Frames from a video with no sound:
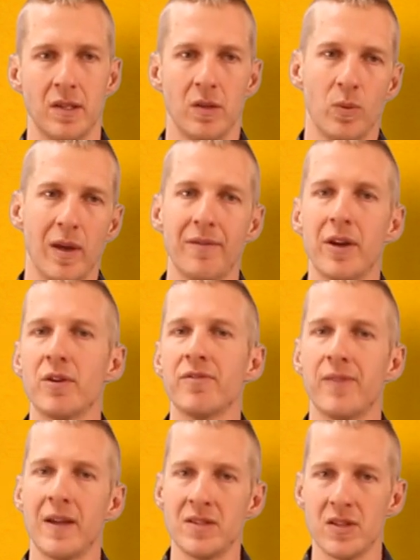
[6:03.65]
We have other
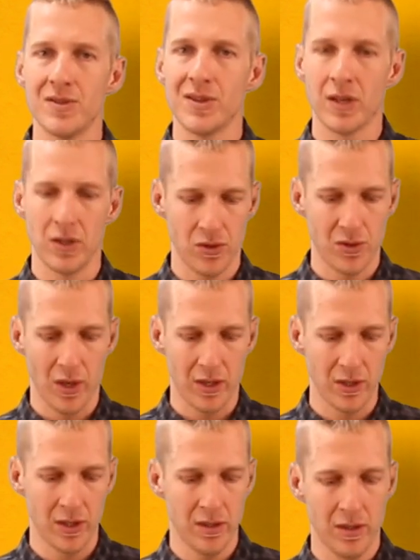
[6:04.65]
fences in
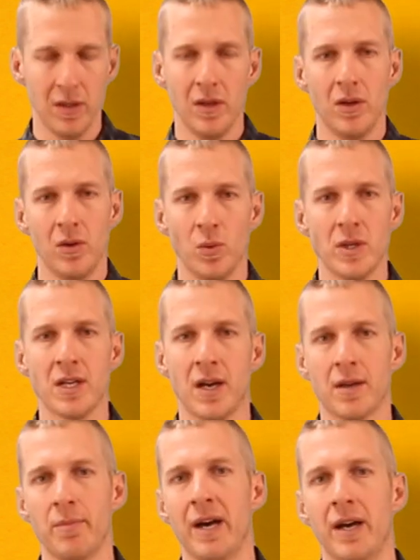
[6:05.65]
construction. We
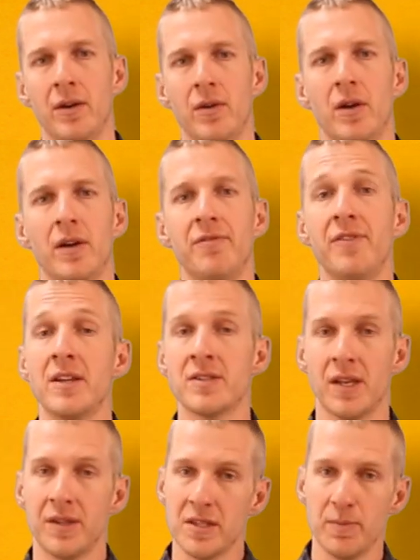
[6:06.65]
talk about a fence
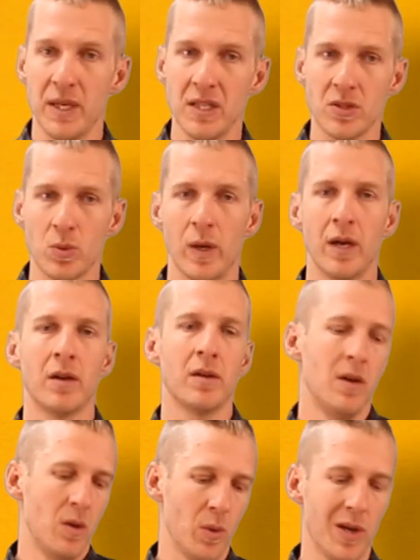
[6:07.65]
on the speed square.
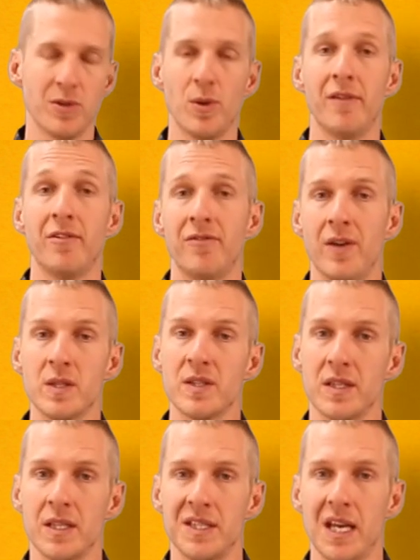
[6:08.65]
We also have a fence
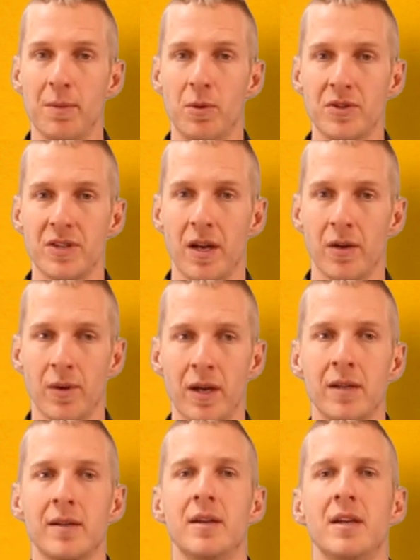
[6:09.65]
on the table saw,
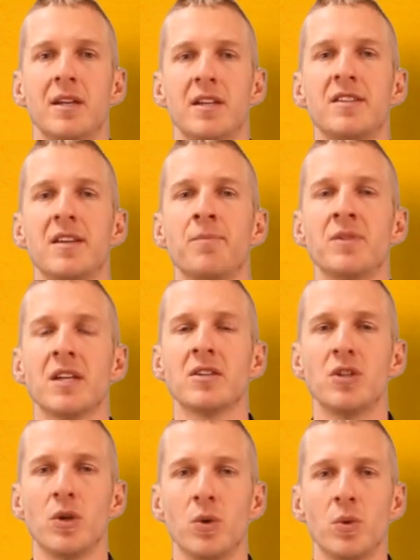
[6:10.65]
right? It's something
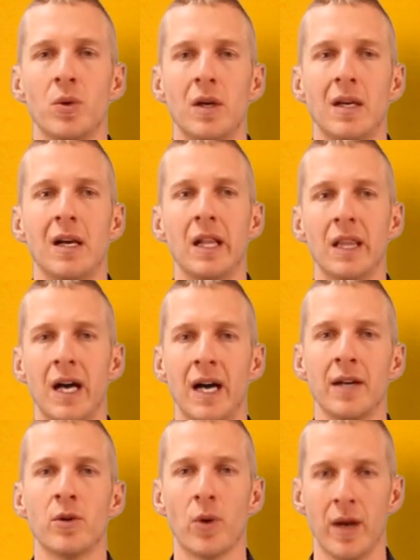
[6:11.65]
to
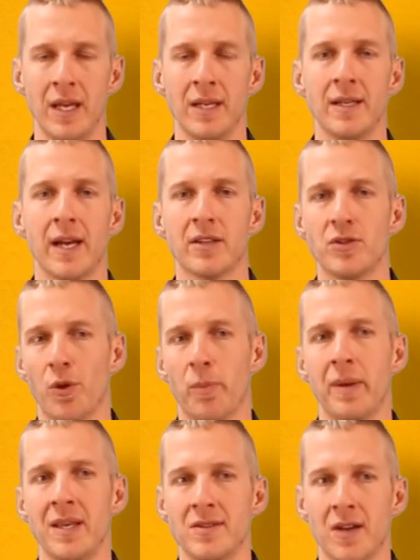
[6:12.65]
align or index your
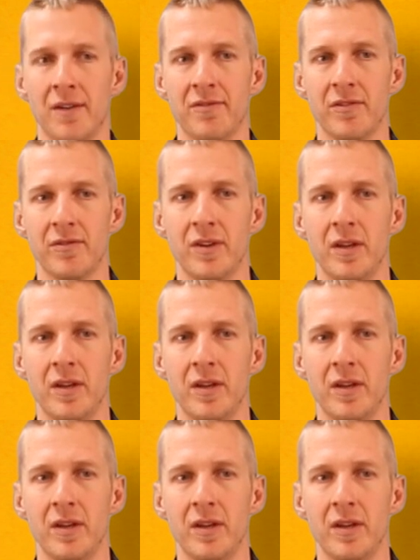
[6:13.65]
piece off of.